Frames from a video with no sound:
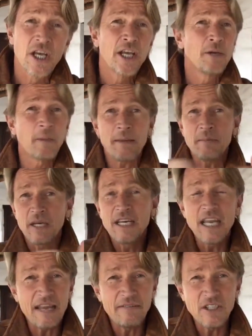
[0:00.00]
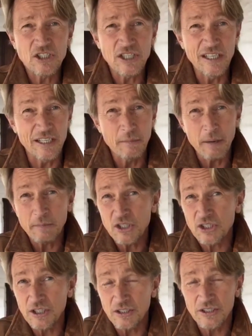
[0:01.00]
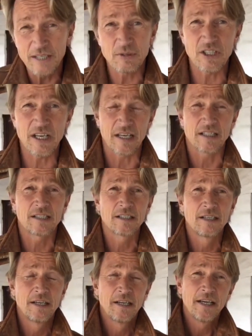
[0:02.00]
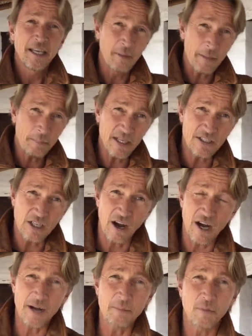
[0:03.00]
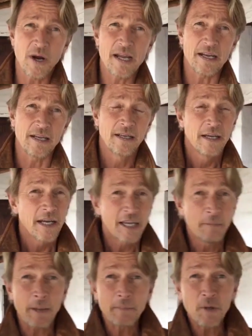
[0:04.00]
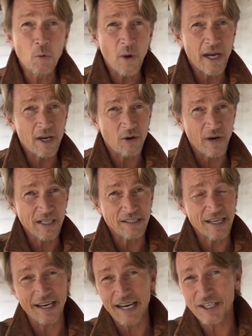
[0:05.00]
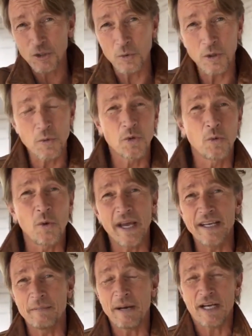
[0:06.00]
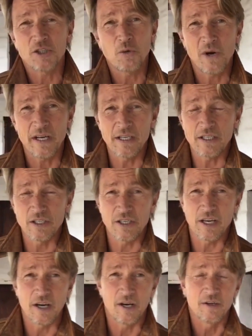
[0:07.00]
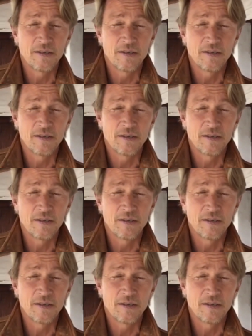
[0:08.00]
You might be a Navy SEAL, remember SEAL Team 6. You might be Tom Brady. You might be Wayne Gretzky. I got to work with Wayne about 20 years ago.